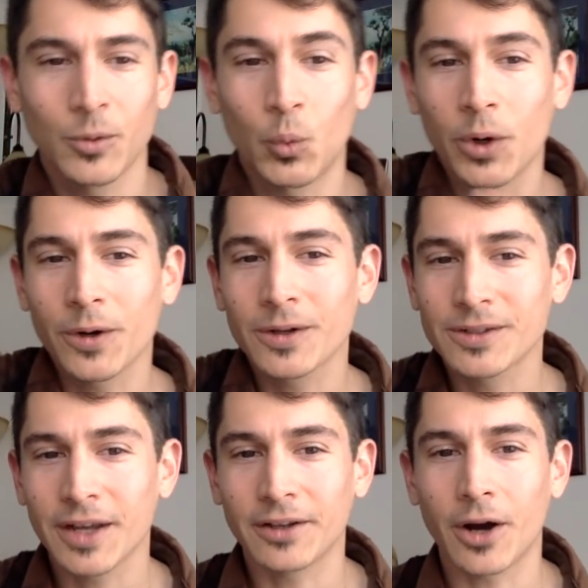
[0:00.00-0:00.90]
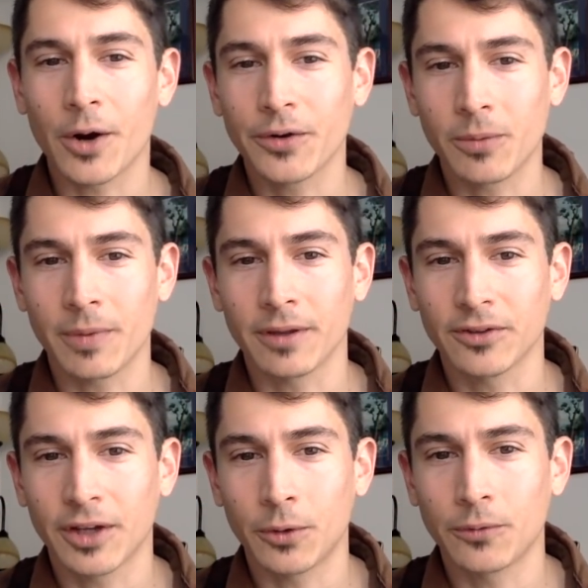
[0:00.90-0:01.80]
Words and arguments
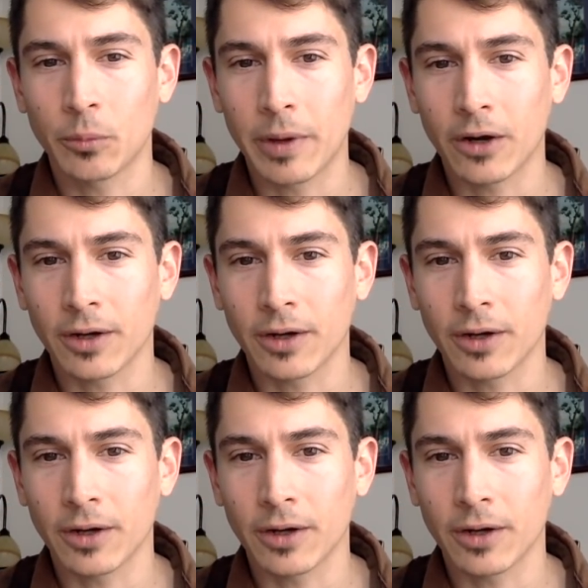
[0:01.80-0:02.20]
can overbear